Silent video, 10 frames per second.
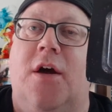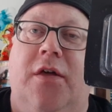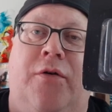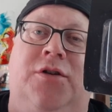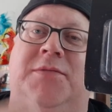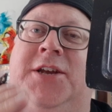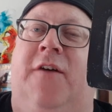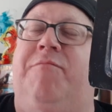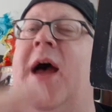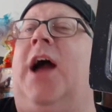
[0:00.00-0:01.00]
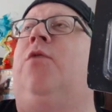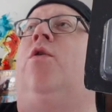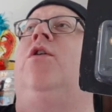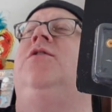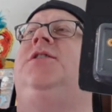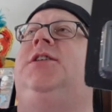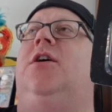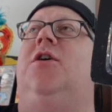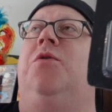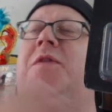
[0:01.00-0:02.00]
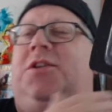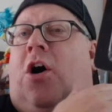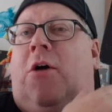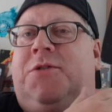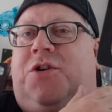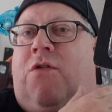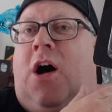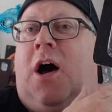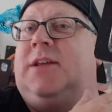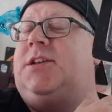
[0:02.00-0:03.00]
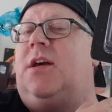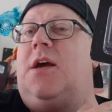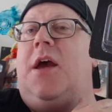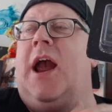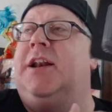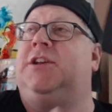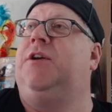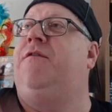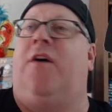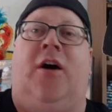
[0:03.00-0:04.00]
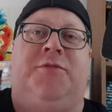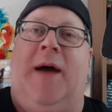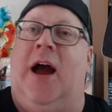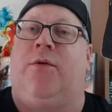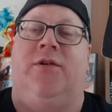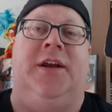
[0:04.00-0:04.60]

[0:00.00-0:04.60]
throws himself backwards with his arms crossed and just falls backwards.